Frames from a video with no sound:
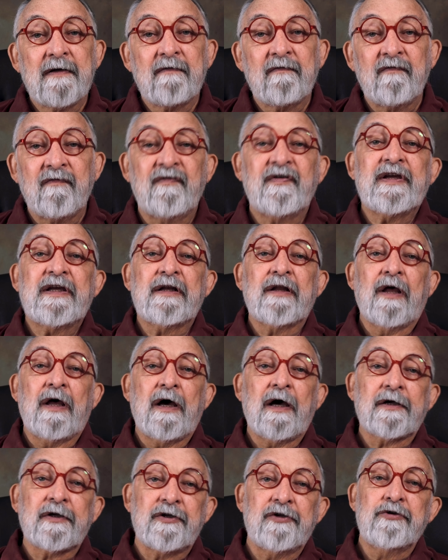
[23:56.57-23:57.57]

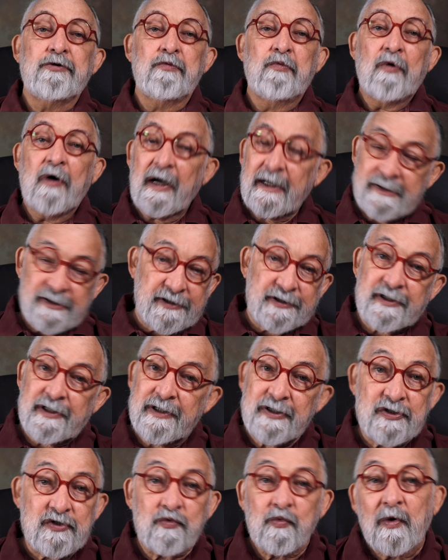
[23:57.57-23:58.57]
vlog you watched
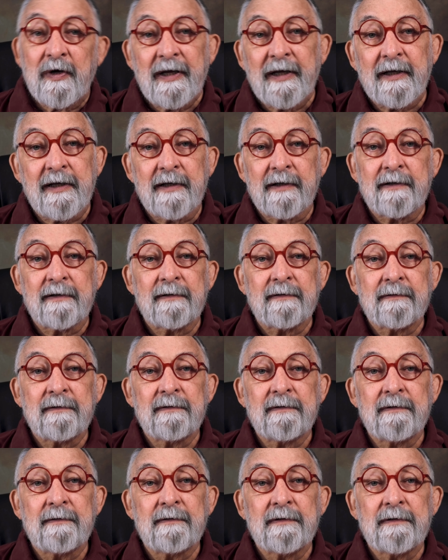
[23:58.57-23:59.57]
this week.
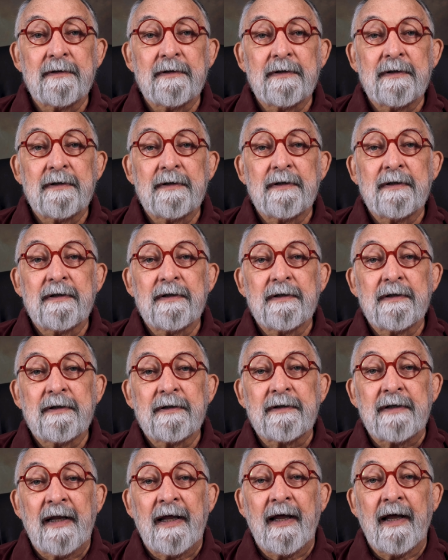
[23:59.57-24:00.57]

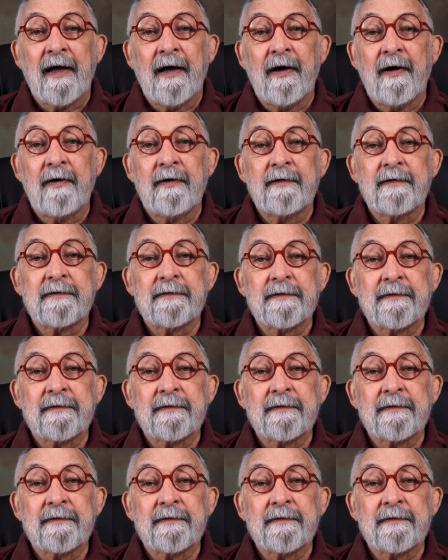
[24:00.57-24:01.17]
Now,